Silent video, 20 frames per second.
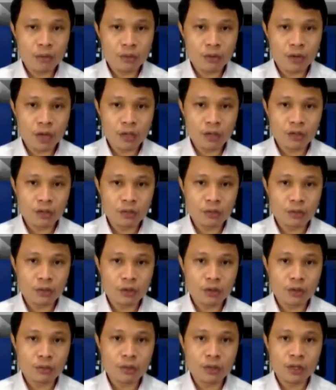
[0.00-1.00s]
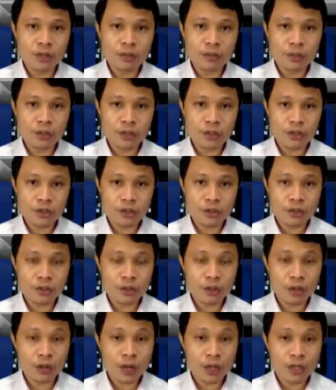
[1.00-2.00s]
memorandum over a petition
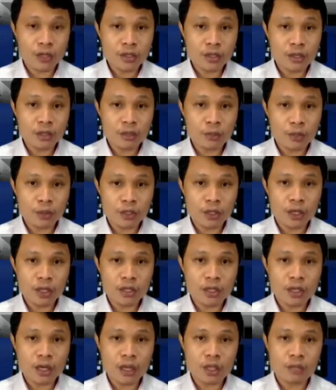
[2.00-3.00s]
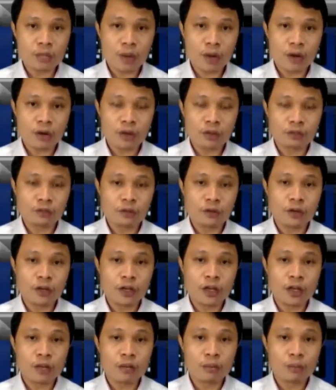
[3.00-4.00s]
to cancel presidential aspirant
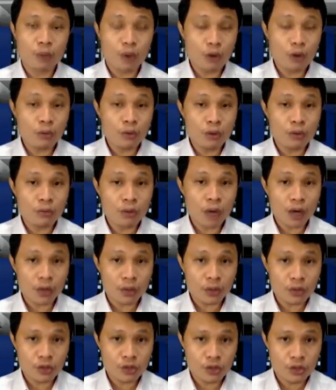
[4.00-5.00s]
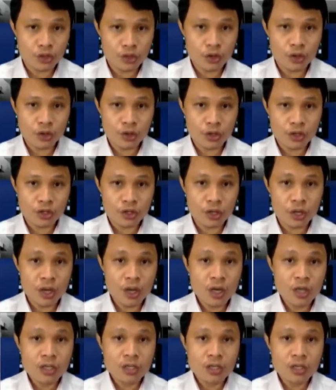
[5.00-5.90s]
Ferdinand Bongbong Marcos Jr.'s